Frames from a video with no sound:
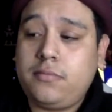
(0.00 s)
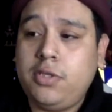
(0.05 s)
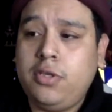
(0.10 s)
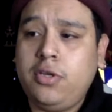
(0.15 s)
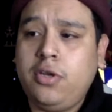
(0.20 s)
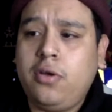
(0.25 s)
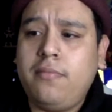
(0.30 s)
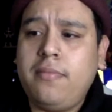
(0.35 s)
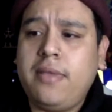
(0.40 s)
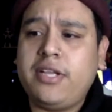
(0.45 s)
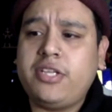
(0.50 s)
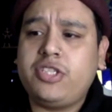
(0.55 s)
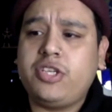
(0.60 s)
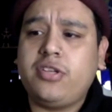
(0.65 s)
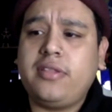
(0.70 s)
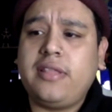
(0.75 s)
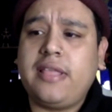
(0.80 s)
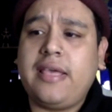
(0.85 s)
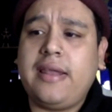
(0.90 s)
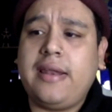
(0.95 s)
make sure
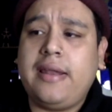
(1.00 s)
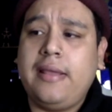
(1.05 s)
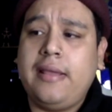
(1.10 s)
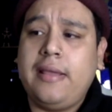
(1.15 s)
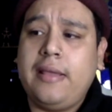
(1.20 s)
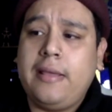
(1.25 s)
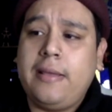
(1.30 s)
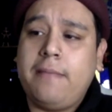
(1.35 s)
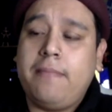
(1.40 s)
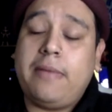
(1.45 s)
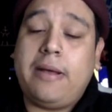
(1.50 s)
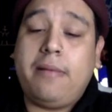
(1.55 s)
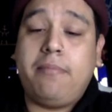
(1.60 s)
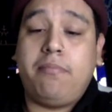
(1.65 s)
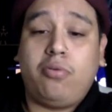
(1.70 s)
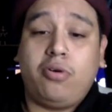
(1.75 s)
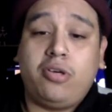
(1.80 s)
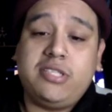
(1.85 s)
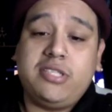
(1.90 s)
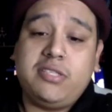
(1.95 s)
that my
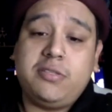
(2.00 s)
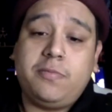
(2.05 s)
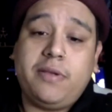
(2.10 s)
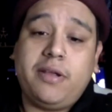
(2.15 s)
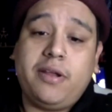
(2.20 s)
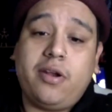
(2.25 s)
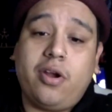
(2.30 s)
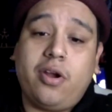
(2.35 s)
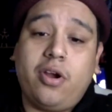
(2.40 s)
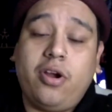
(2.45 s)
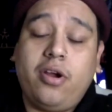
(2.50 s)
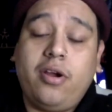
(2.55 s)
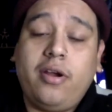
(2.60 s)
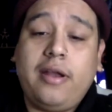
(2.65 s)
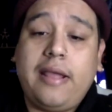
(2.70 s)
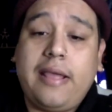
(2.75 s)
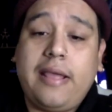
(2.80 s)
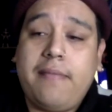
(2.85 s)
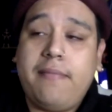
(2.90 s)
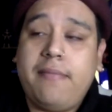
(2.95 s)
voice is being
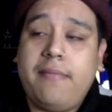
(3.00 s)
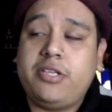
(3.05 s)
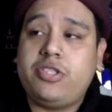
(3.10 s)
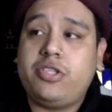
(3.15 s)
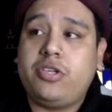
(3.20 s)
heard and make sure